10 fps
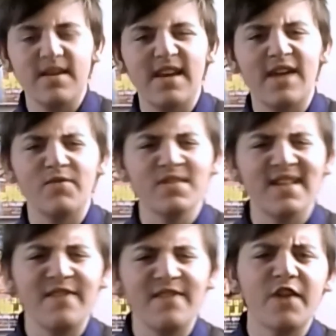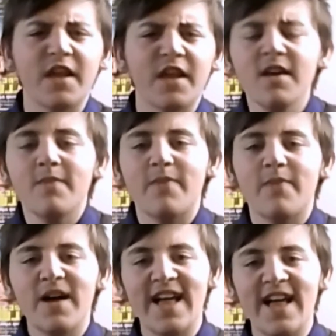Yeah, it wasn't that funny.
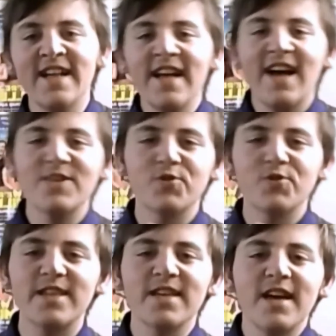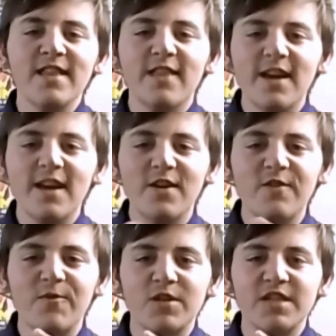But as always, thank you
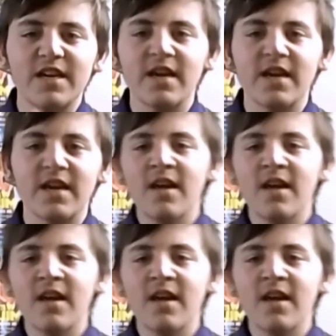for watching.